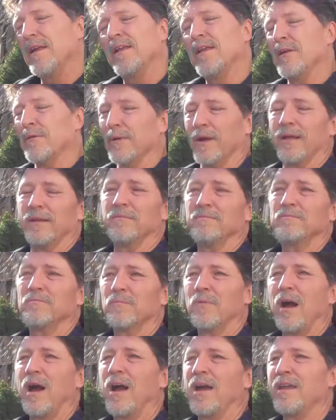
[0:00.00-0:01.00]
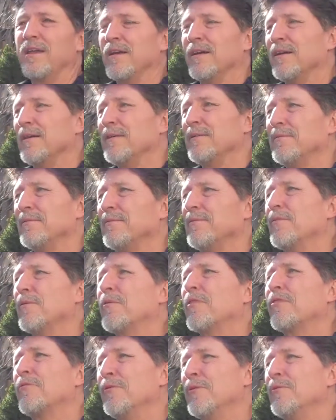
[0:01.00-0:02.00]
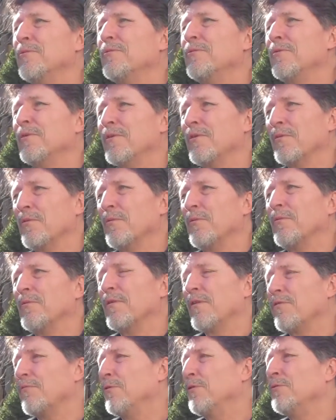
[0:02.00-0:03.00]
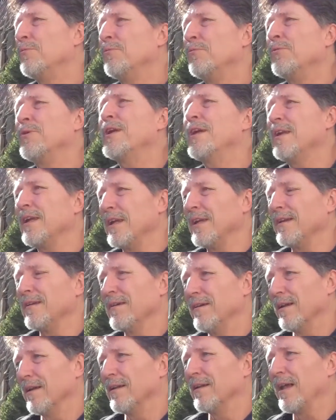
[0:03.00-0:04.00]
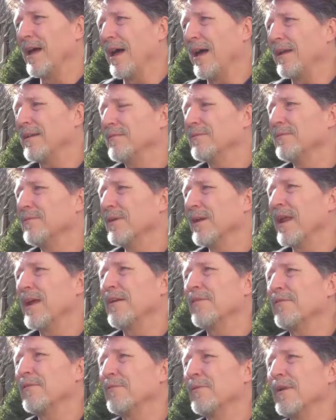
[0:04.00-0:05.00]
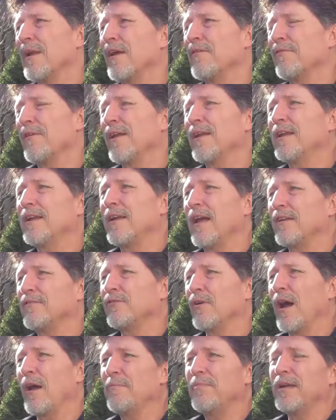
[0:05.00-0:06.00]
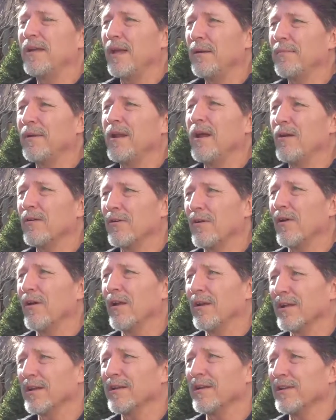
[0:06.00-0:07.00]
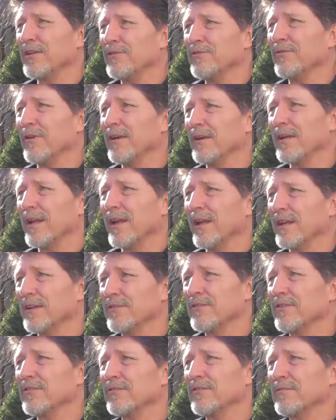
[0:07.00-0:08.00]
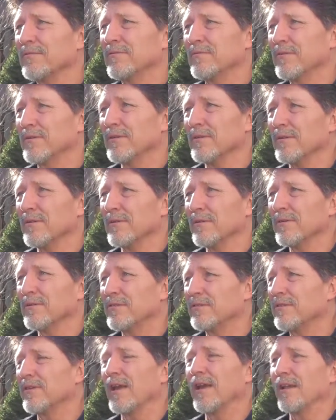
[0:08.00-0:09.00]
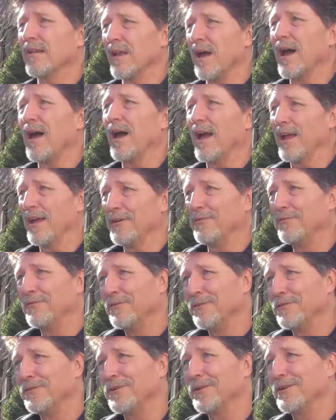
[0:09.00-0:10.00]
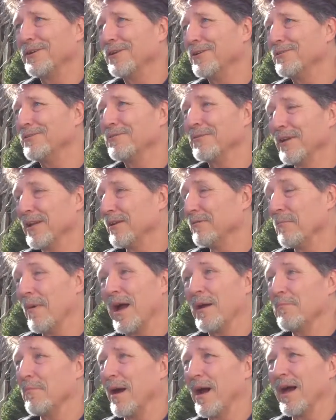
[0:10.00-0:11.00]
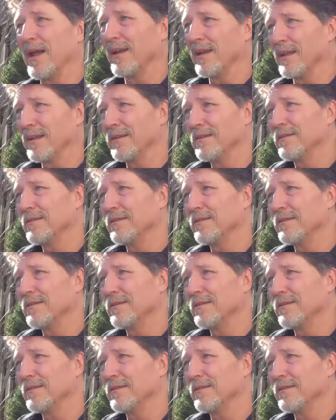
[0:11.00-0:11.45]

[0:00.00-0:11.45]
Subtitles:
anyway, I through reading a lot. When I finally got so I became an alcoholic and a drug addict just to stay alive, in my body,